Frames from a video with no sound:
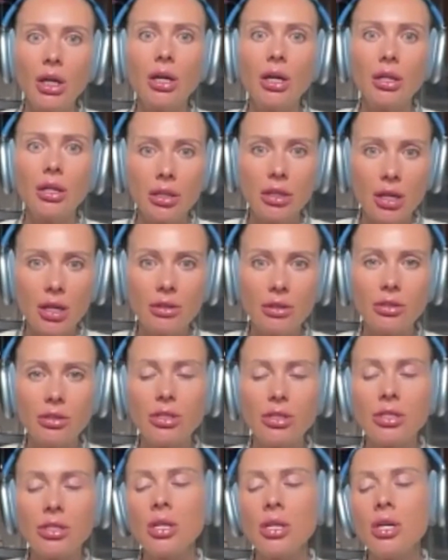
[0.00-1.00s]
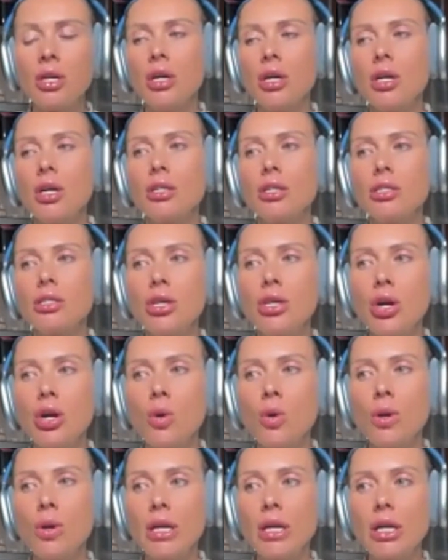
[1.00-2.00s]
the others.
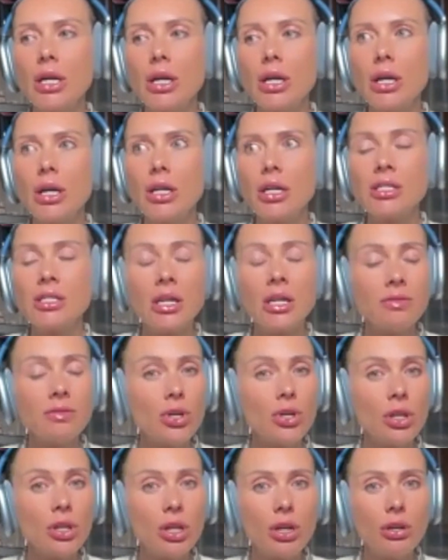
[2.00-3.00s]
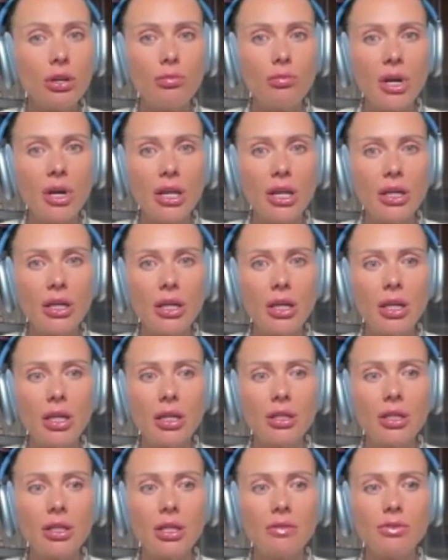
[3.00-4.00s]
So it saves you a lot of money.
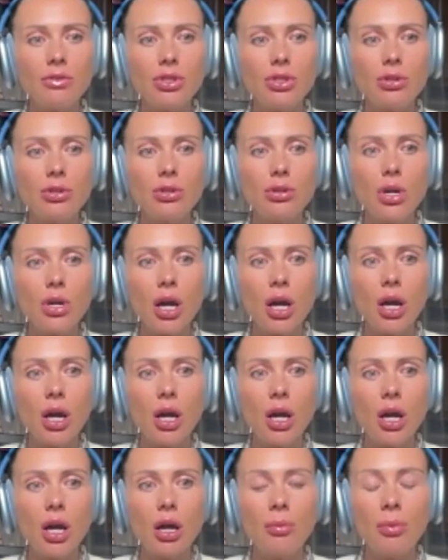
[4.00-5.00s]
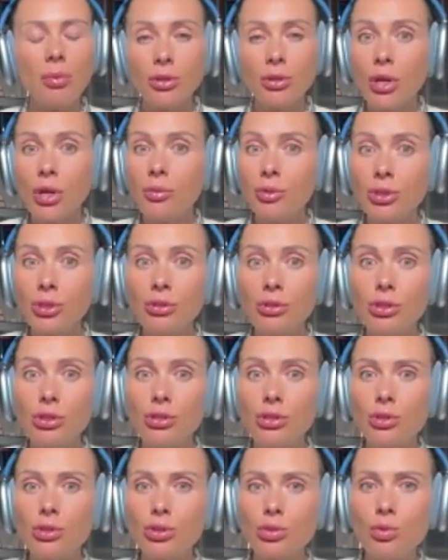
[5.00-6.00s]
It gives you
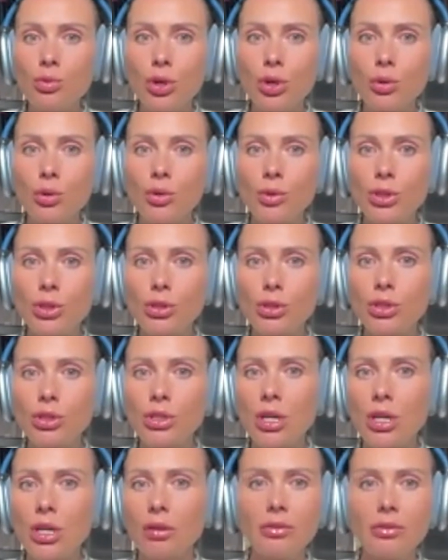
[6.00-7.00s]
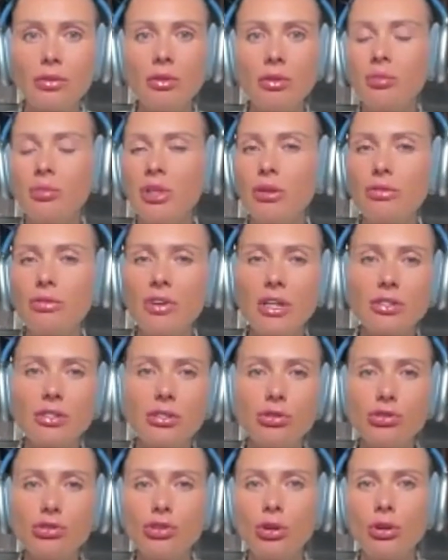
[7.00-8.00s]
opportunity to work with yourself. Even
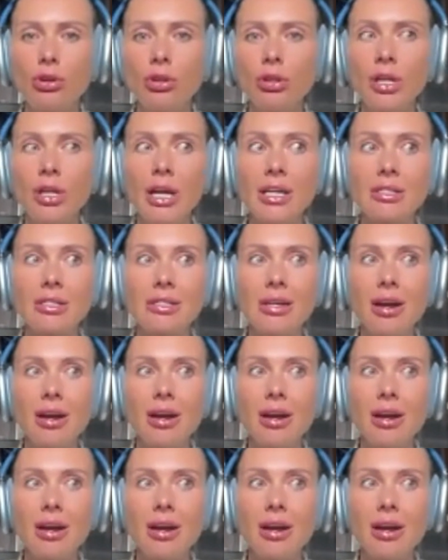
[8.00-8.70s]
manifesting journal has